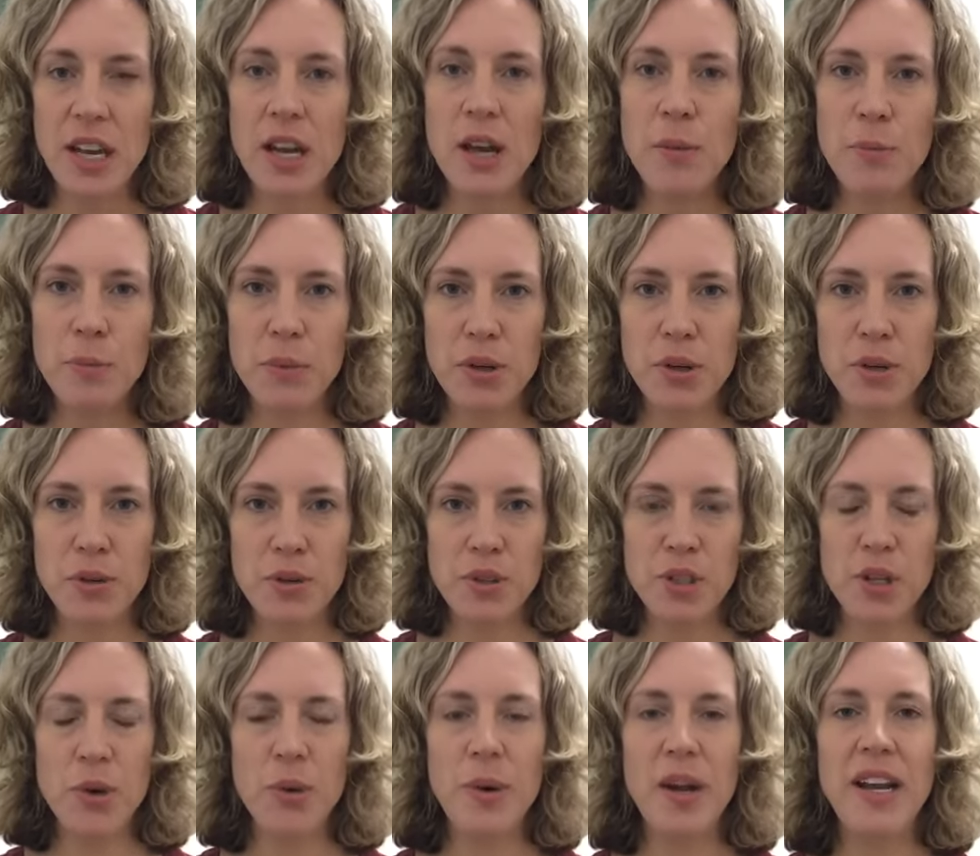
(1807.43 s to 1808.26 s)
but
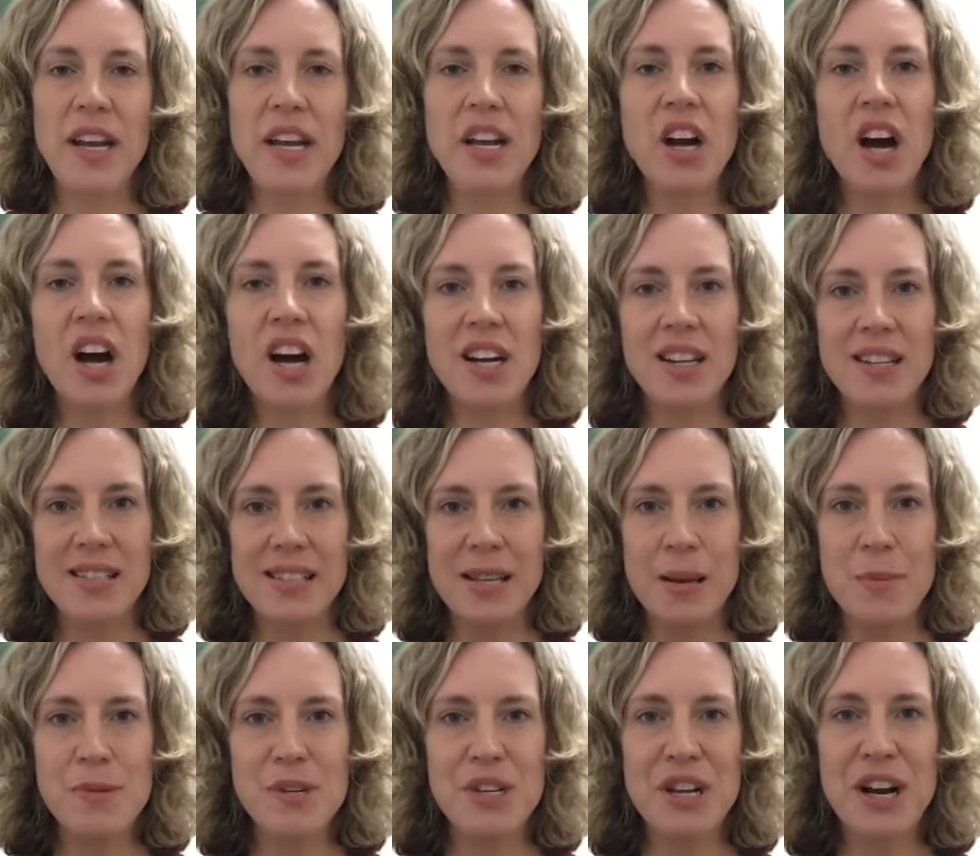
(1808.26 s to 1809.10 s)
also any kind of
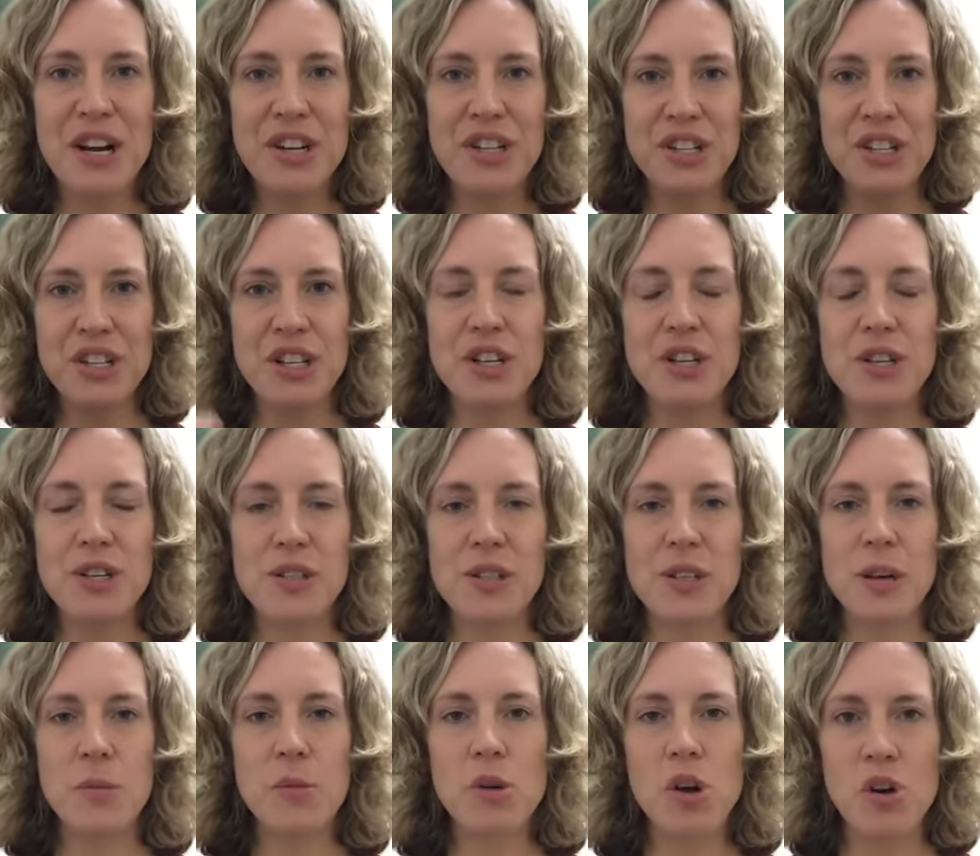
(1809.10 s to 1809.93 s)
sabotaging that your
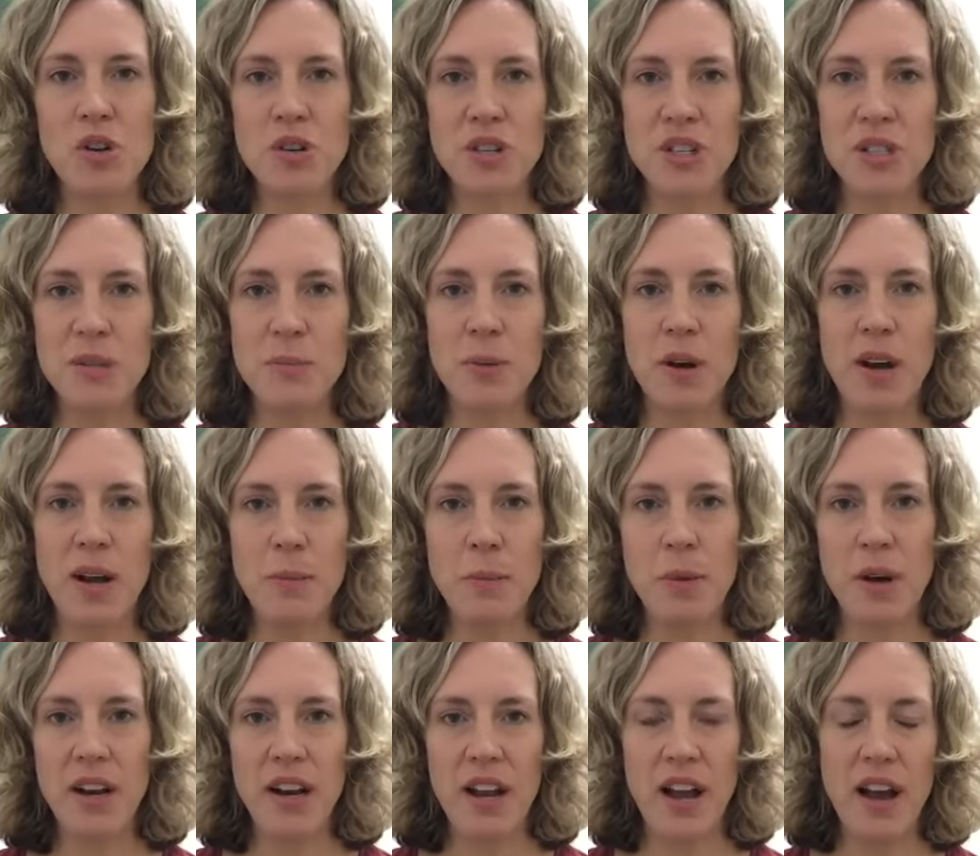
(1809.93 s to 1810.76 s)
subconscious mind
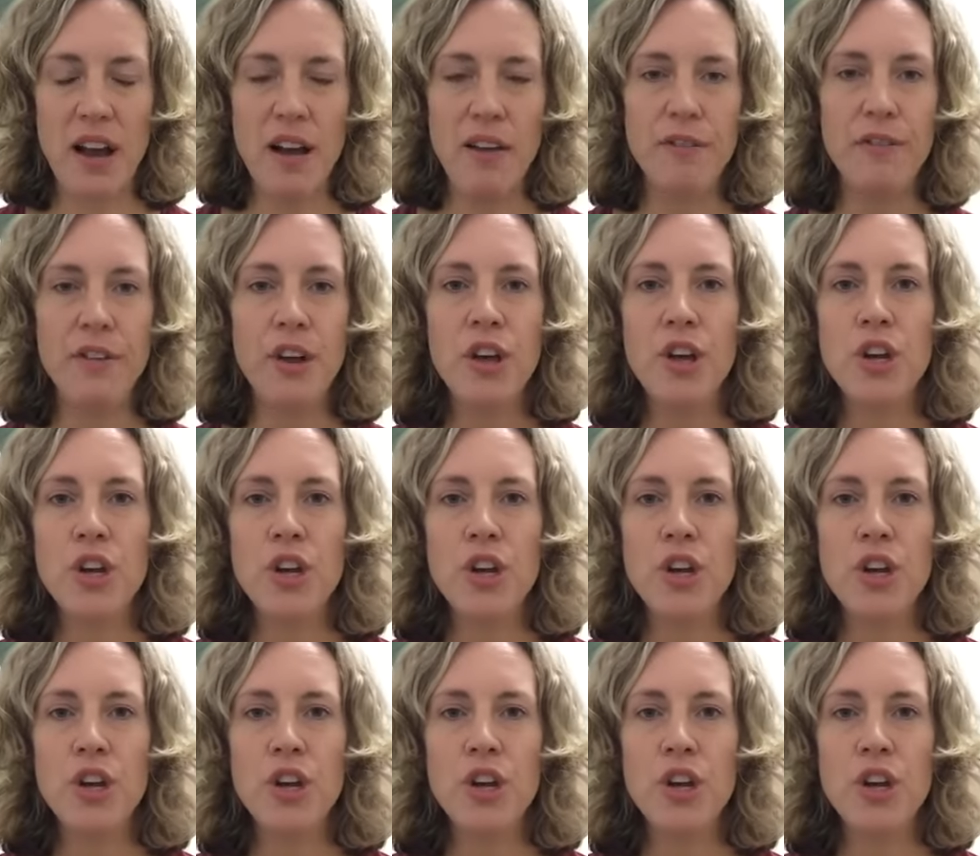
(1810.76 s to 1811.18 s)
might have